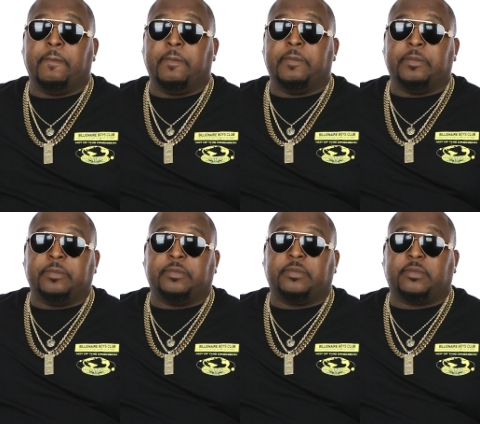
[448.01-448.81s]
What
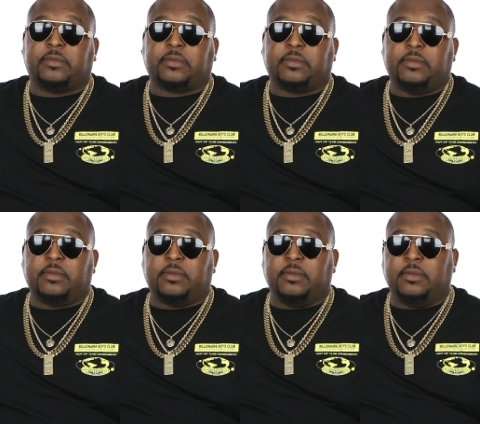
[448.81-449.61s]
age did the
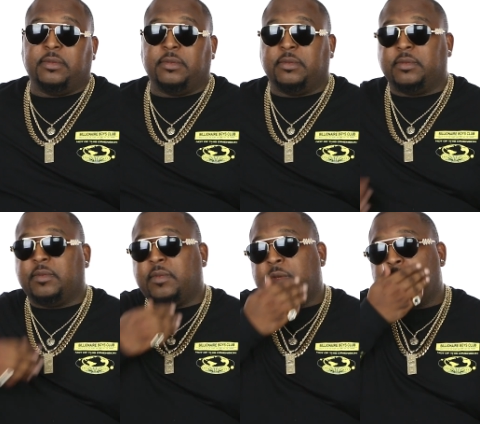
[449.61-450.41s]
uh,
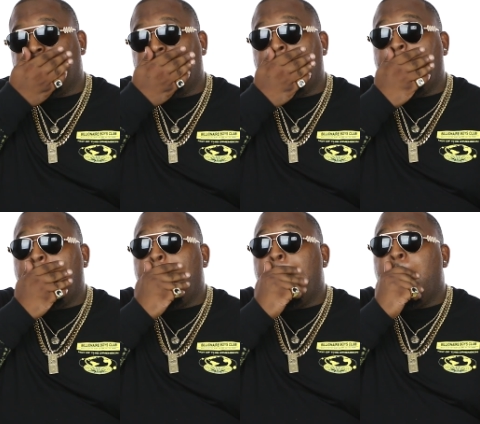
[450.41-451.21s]
motorcycle incident
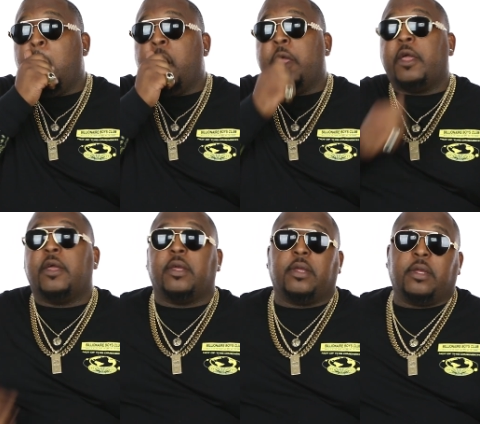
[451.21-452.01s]
take place in your
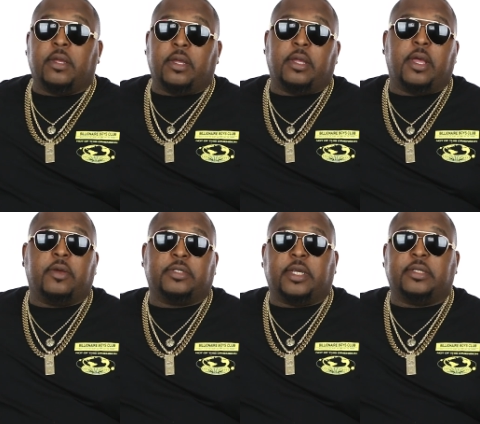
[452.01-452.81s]
life?
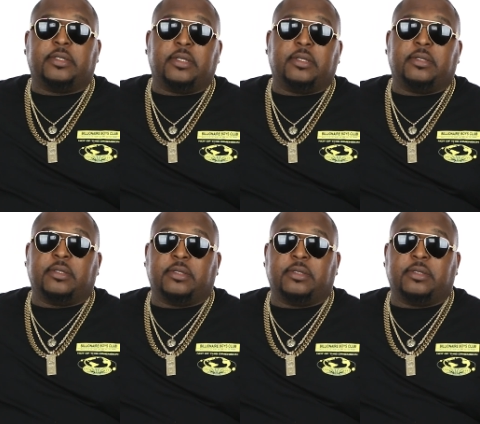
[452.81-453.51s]
I was eighteen.